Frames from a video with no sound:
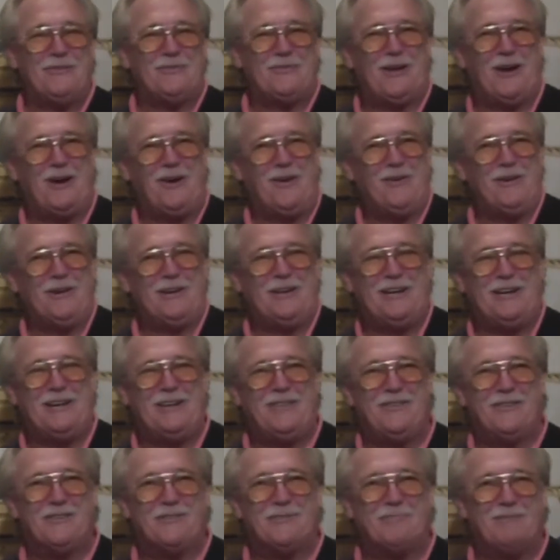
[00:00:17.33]
It's Dalton
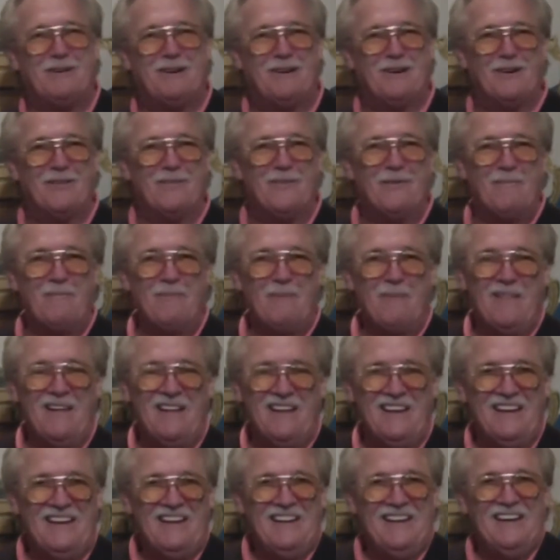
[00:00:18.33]
again this month.
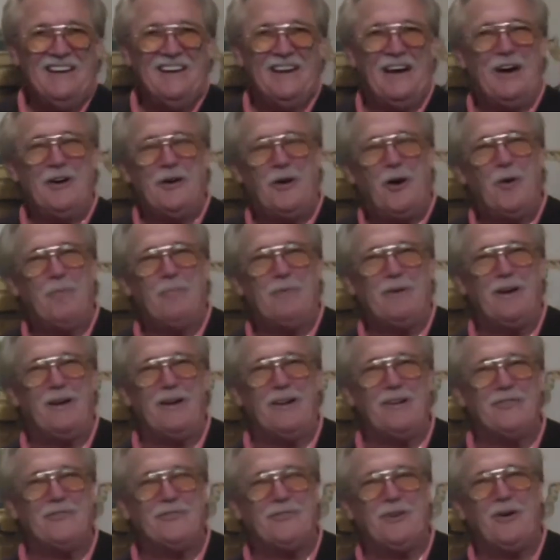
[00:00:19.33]
I hope
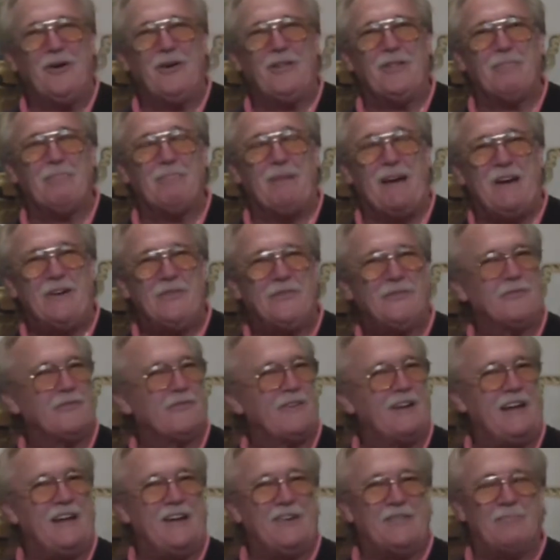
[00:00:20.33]
y'all enjoyed the
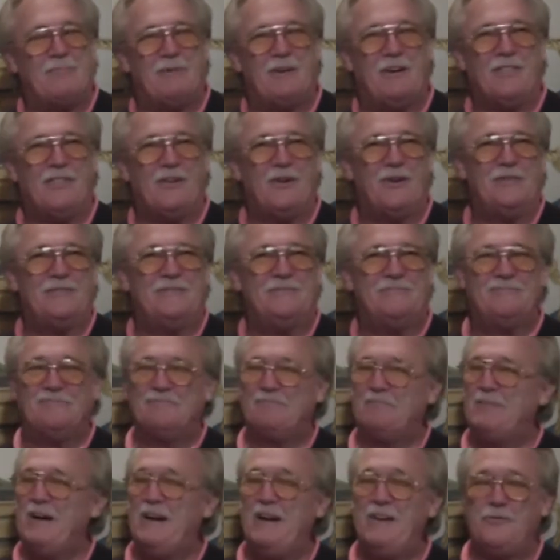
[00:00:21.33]
Masters last month. Oh
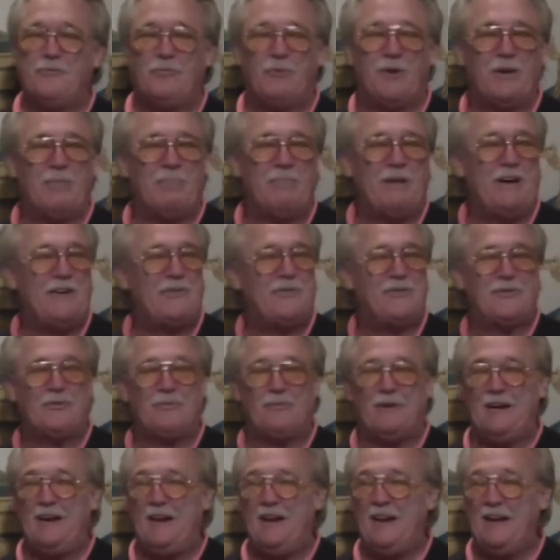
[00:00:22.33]
gosh, what a Masters
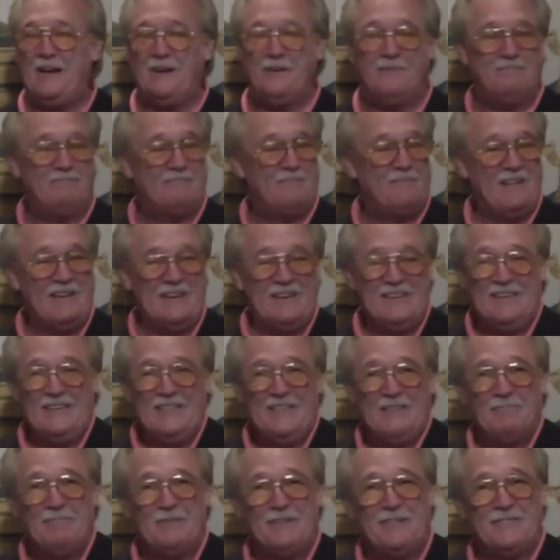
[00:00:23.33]
we had.
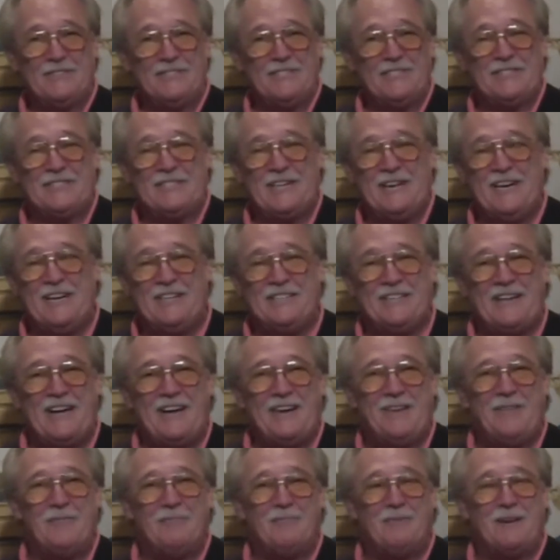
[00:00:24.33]
Mercy sakes,
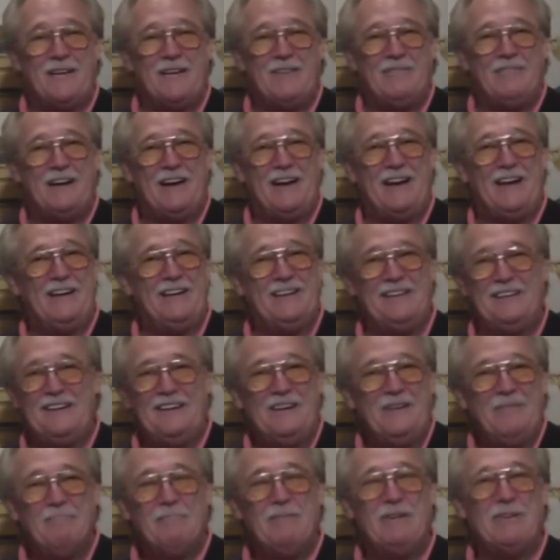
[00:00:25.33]
I don't believe I
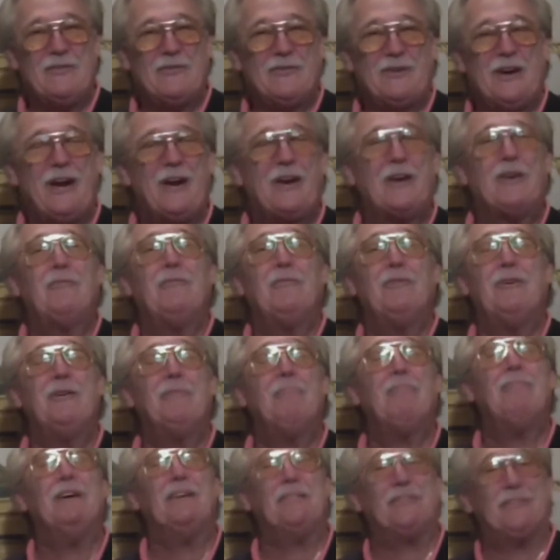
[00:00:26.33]
missed Tiger
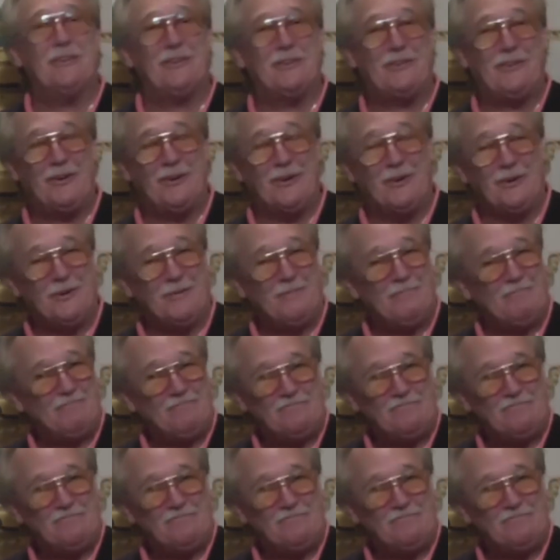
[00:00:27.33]
Woods a bit this year.